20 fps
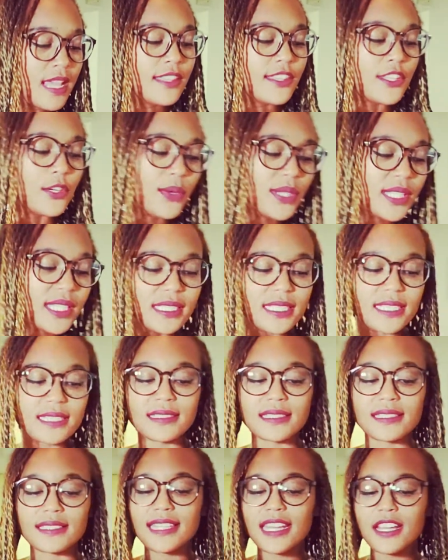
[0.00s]
The
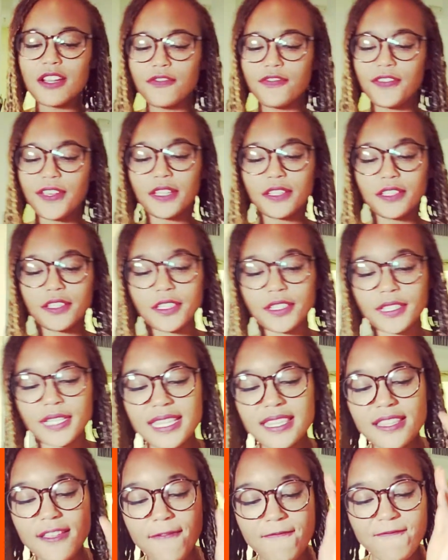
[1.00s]
willingness to stare failure
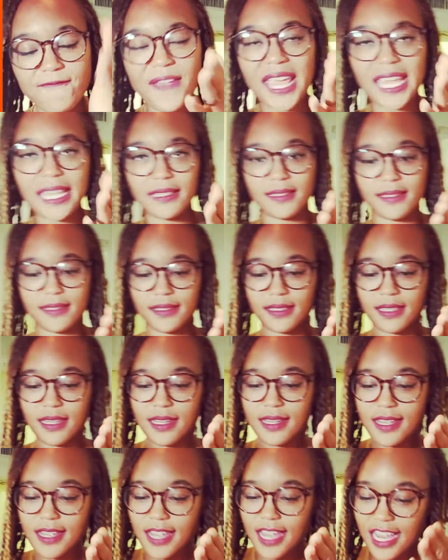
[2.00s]
in the face
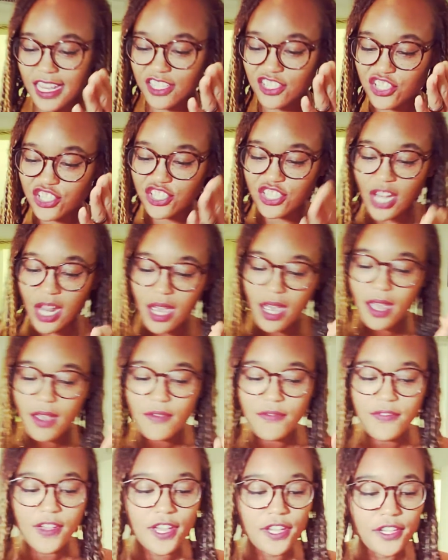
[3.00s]
and
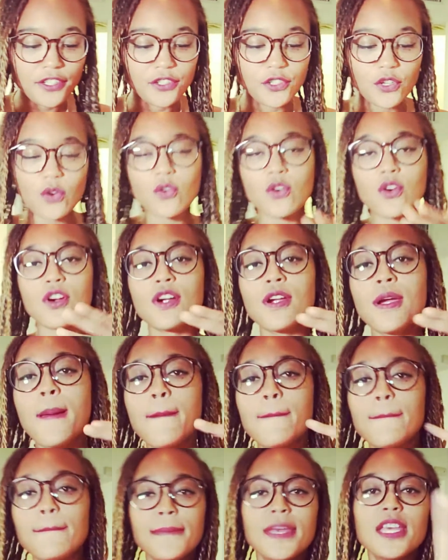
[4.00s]
shove your
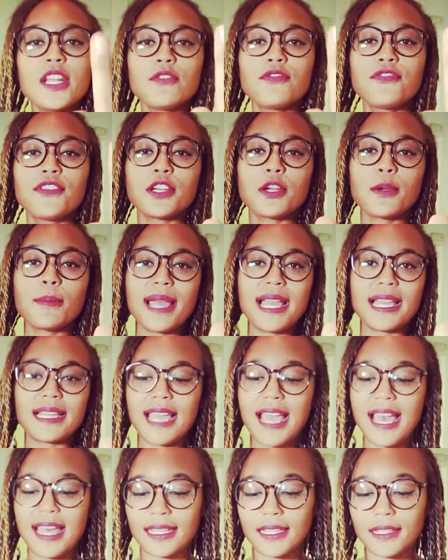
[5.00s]
middle finger back
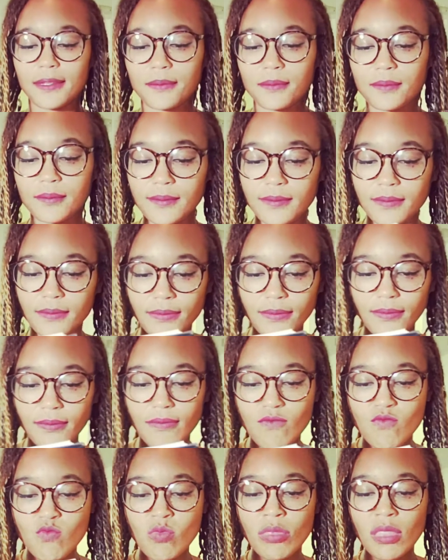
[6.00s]
at it.
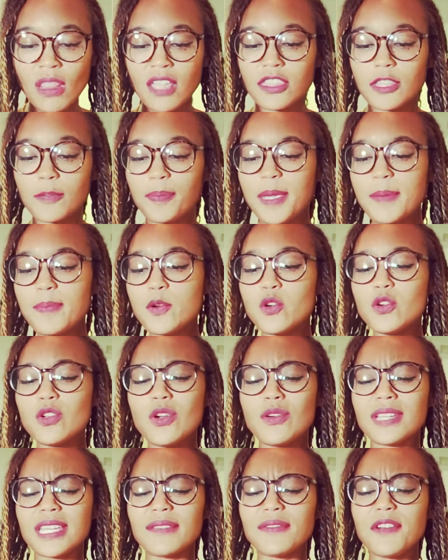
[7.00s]
The people who
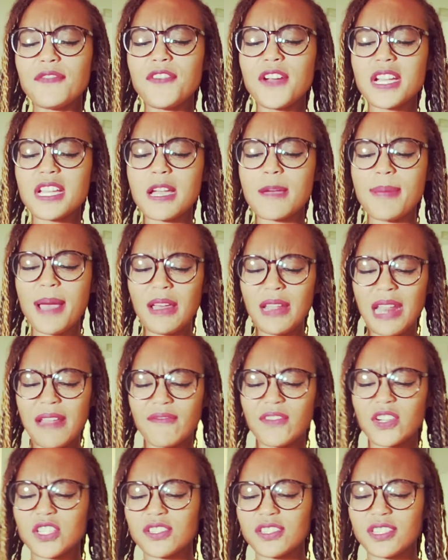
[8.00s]
don't give a fuck about
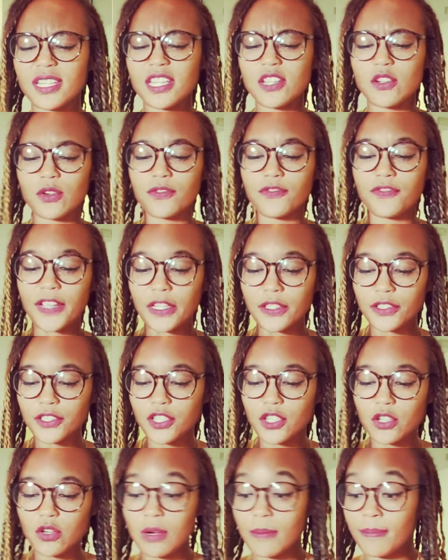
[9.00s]
adversity or
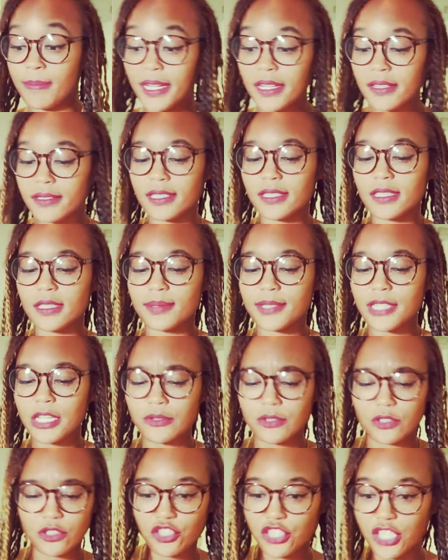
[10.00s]
failure or embarrassing
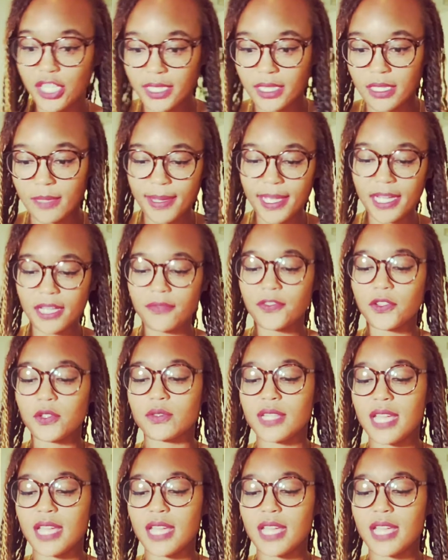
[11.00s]
themselves or shitting the bed a few